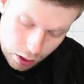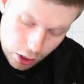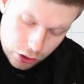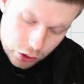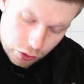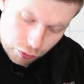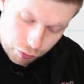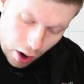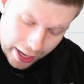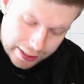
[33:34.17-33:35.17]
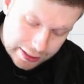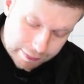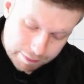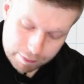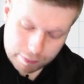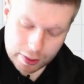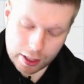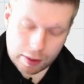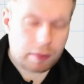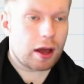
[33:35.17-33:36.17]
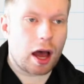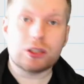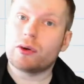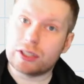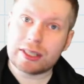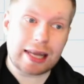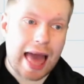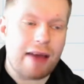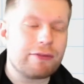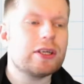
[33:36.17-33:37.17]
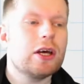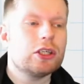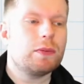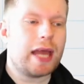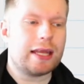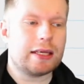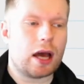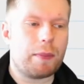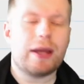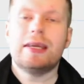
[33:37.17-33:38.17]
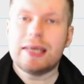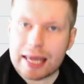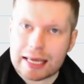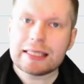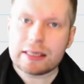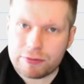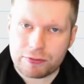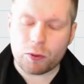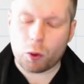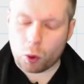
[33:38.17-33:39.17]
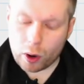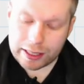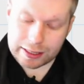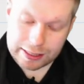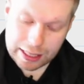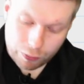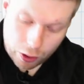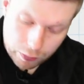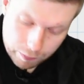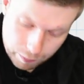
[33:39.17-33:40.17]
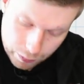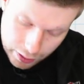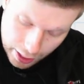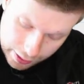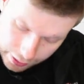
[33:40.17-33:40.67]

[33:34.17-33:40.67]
to the right, to the left, to be ending up at negative 4, 0. Okay,